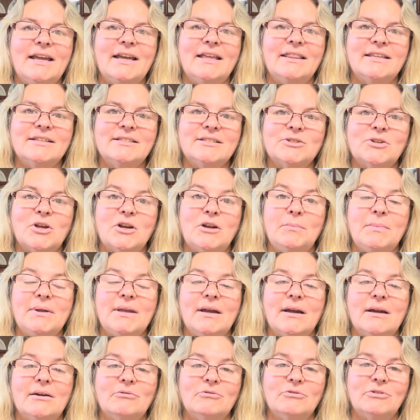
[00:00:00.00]
This is going to
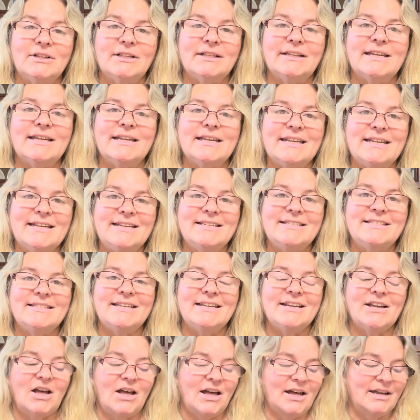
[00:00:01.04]
be a really
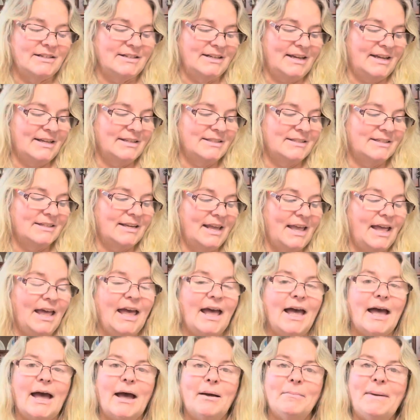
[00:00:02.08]
easy contest.
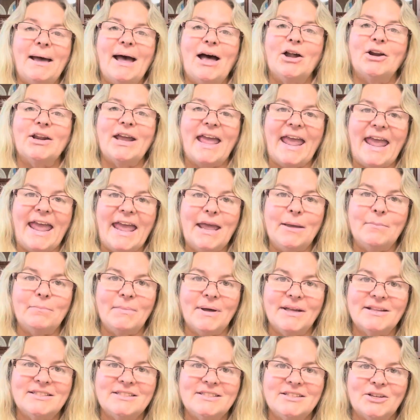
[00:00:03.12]
About eight
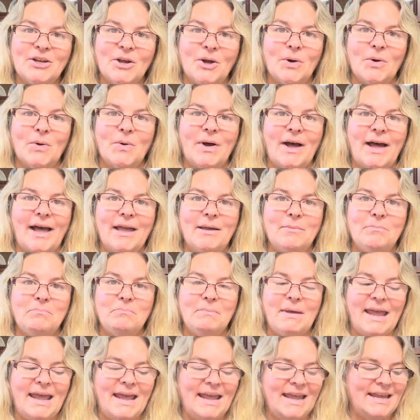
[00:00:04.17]
months ago, I
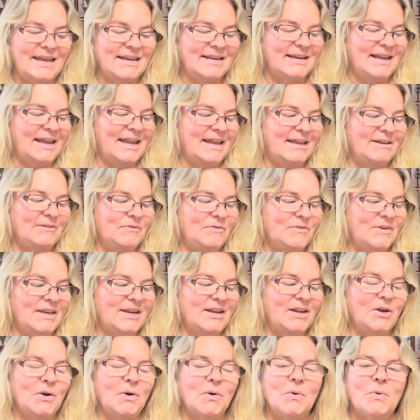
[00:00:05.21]
made a
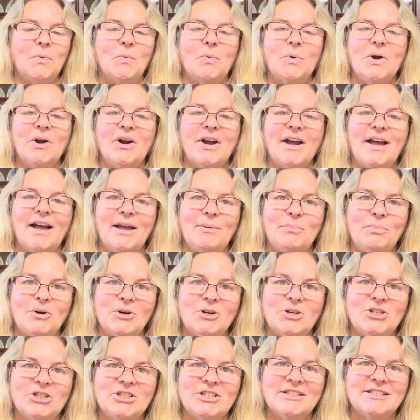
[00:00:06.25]
video where I
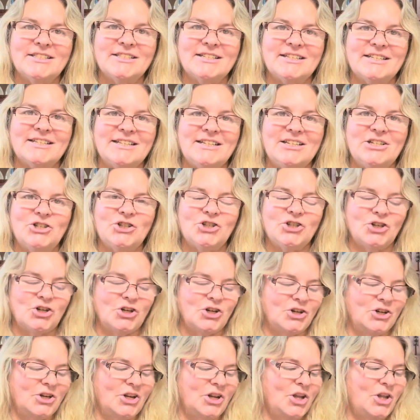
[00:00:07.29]
purchased a
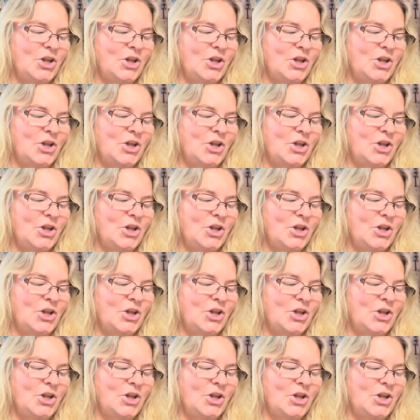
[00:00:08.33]
t-shirt